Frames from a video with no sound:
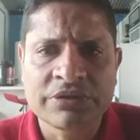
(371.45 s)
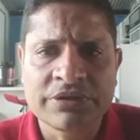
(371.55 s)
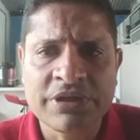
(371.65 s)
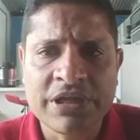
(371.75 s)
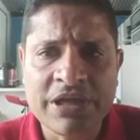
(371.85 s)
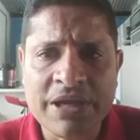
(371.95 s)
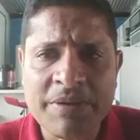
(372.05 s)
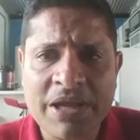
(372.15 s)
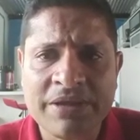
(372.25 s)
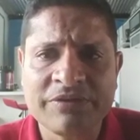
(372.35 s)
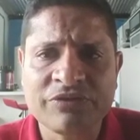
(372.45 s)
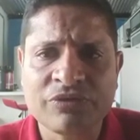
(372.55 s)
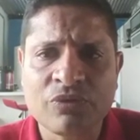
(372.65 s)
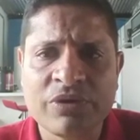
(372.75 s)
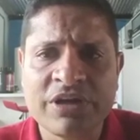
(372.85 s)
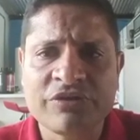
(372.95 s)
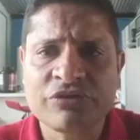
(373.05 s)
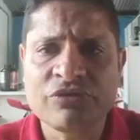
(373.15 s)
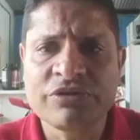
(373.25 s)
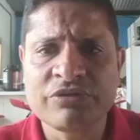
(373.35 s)
The game ends when a
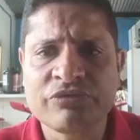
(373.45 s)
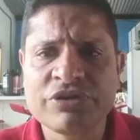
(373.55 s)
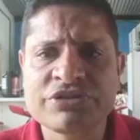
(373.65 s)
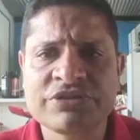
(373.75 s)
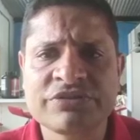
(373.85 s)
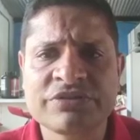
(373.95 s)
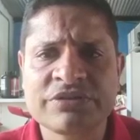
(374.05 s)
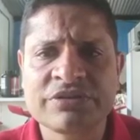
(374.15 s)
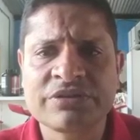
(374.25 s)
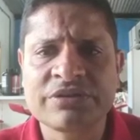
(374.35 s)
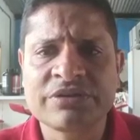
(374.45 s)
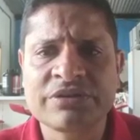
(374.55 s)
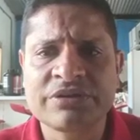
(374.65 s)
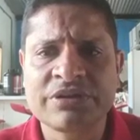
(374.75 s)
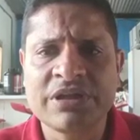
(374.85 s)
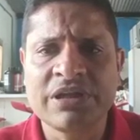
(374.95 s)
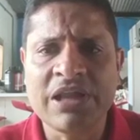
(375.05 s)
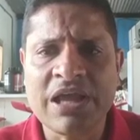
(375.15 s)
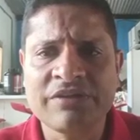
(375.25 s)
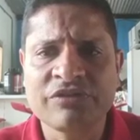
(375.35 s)
student reaches the
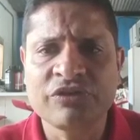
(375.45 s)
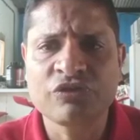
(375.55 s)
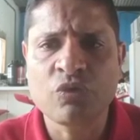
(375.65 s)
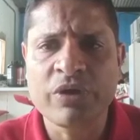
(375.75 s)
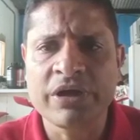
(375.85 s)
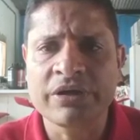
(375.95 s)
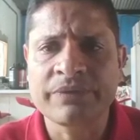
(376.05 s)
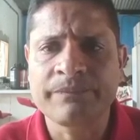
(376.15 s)
last square.